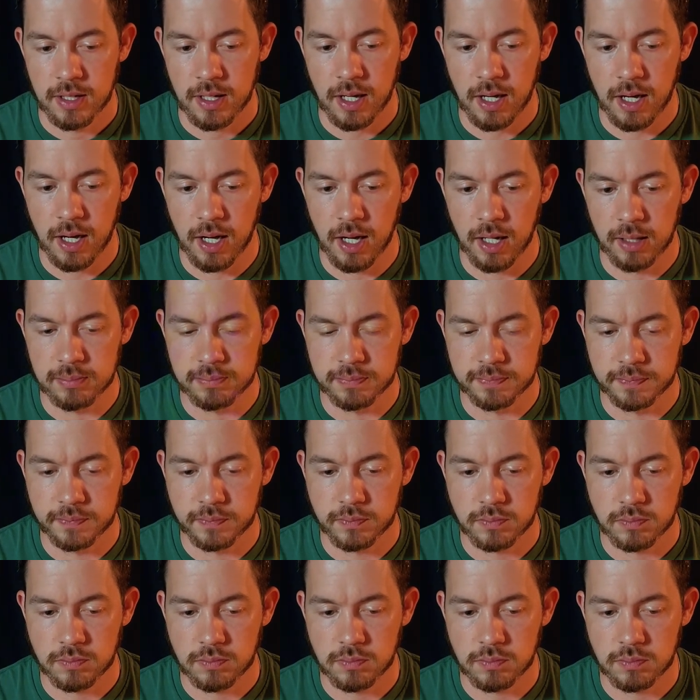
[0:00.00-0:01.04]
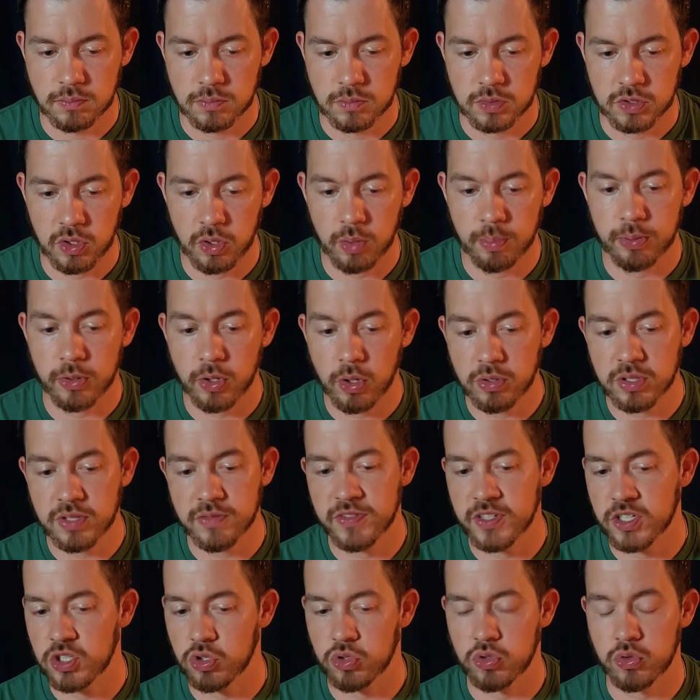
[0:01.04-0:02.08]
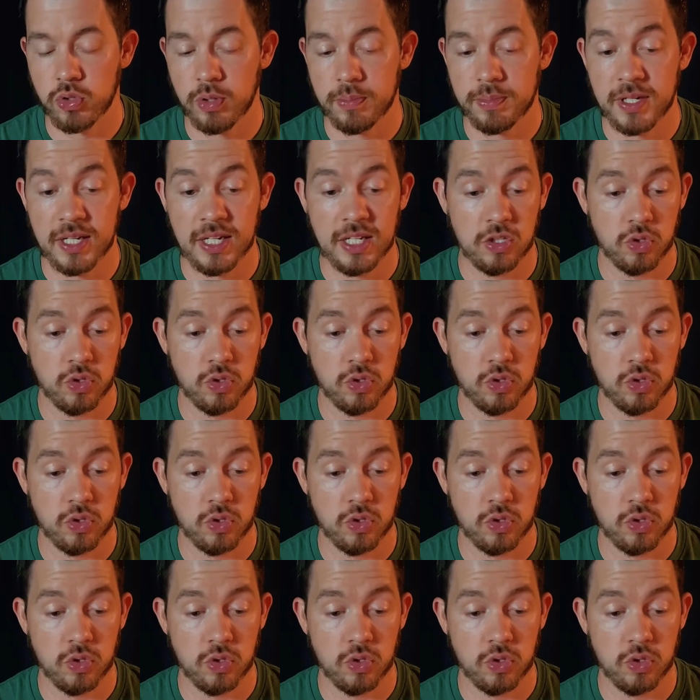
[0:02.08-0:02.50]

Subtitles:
So the pros of visual scripting,